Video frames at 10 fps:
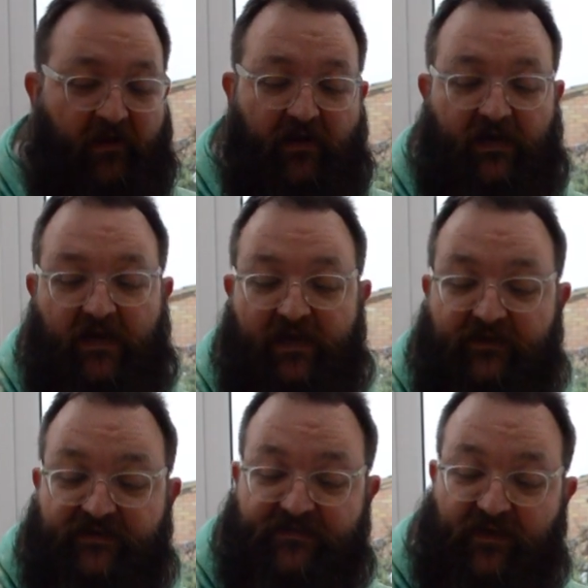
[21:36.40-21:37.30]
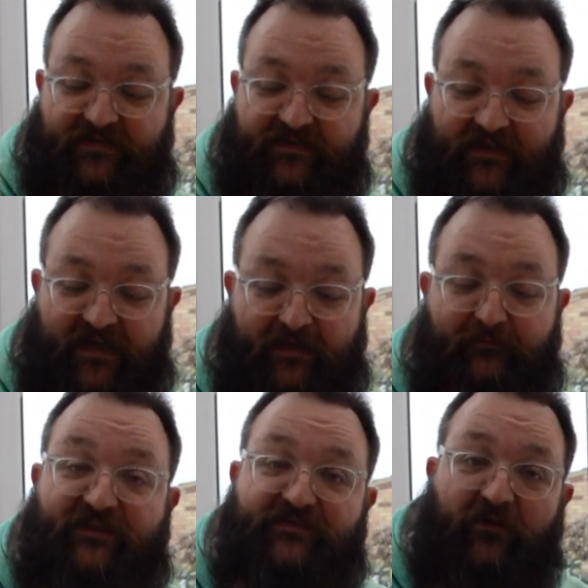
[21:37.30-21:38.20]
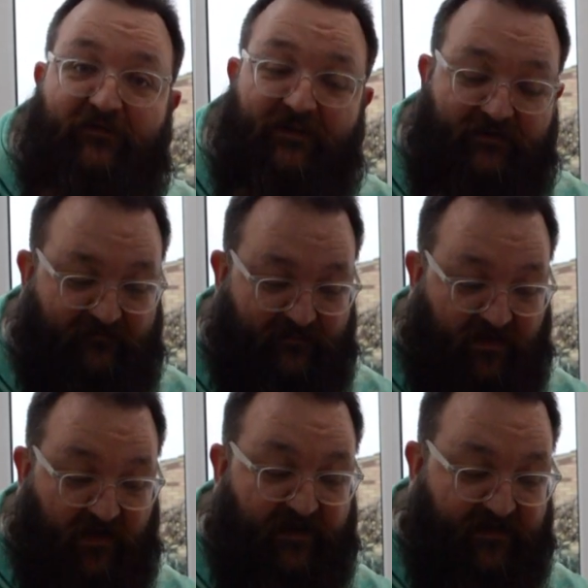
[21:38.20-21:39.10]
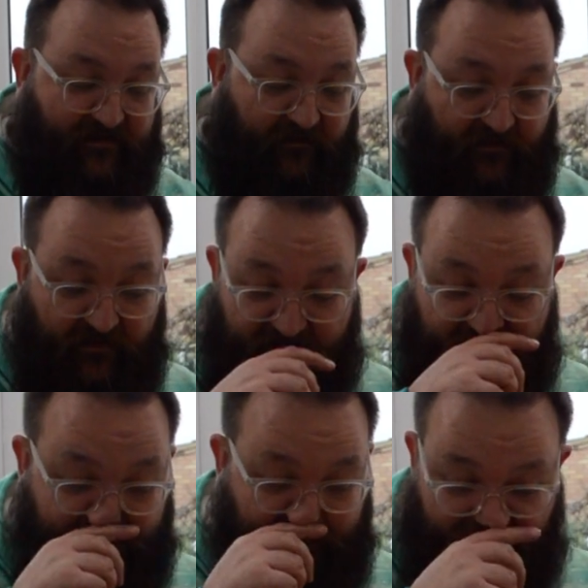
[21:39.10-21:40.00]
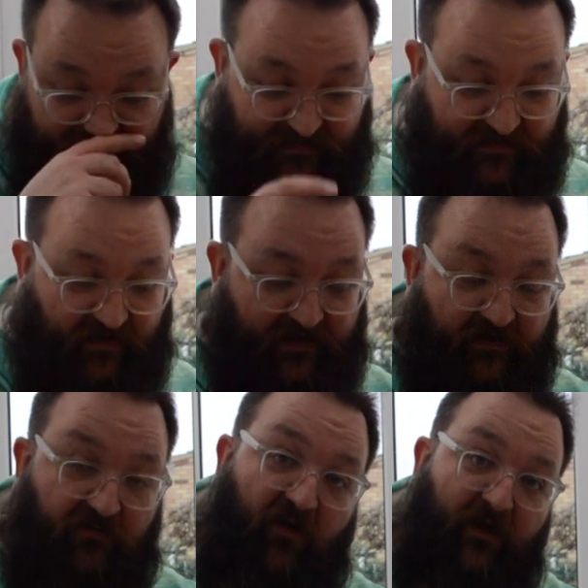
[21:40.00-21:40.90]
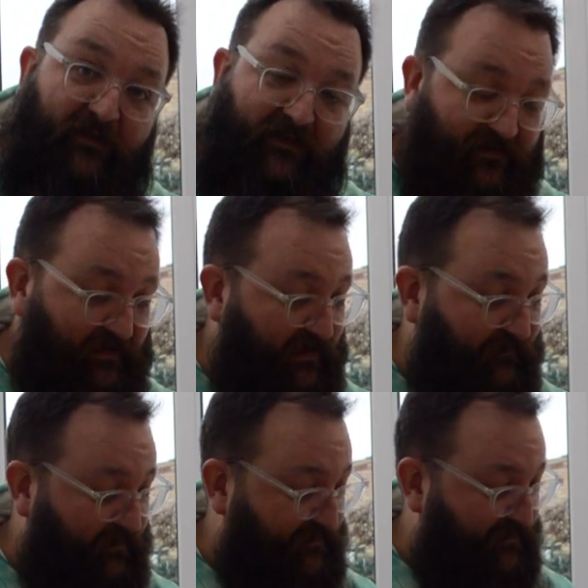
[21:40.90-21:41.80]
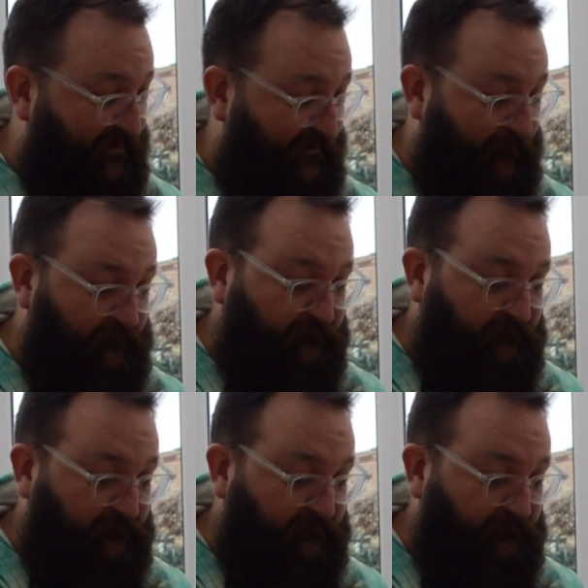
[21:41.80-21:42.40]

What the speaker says: and I started taking bits off it to clean it up because it was slightly grimier than it even is now,